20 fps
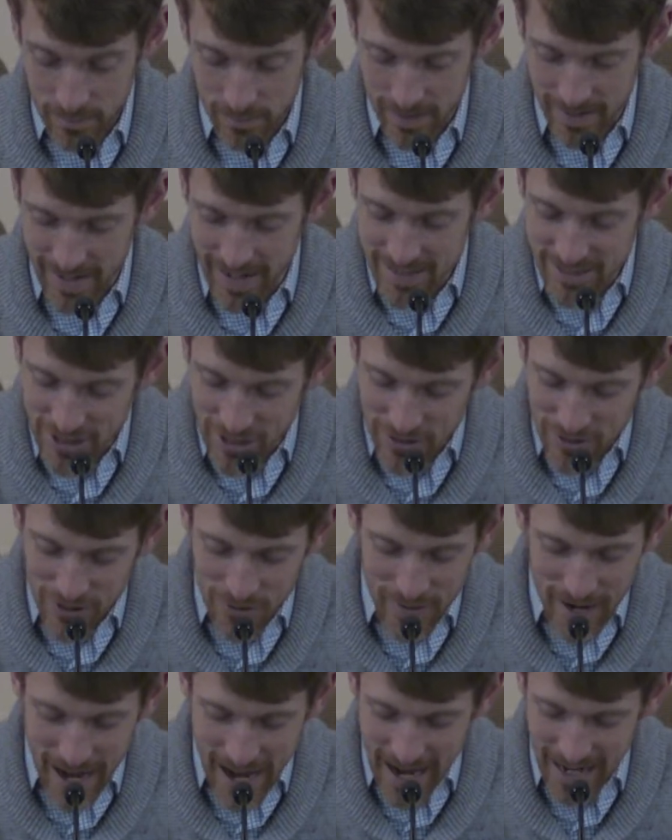And I tell you,
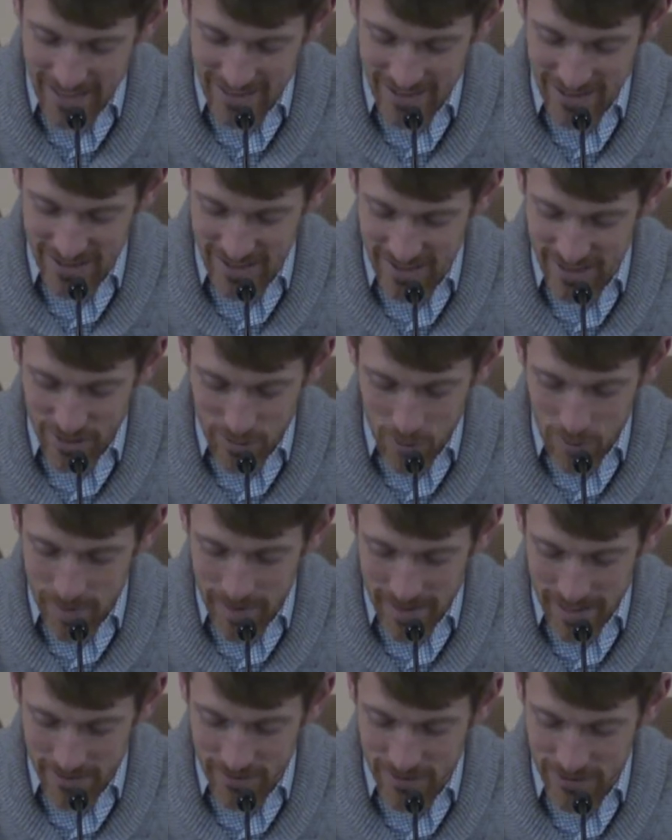ask, and it will be
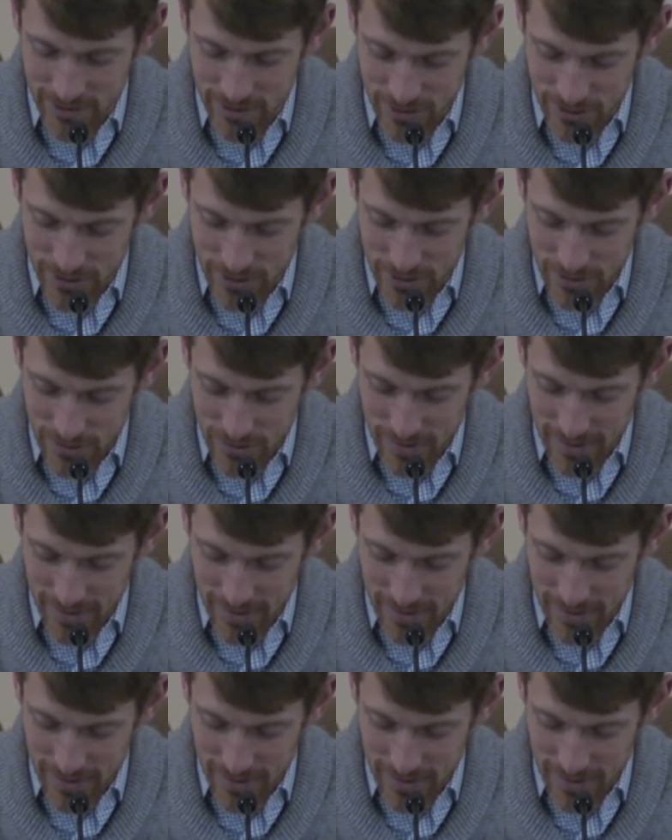given to you.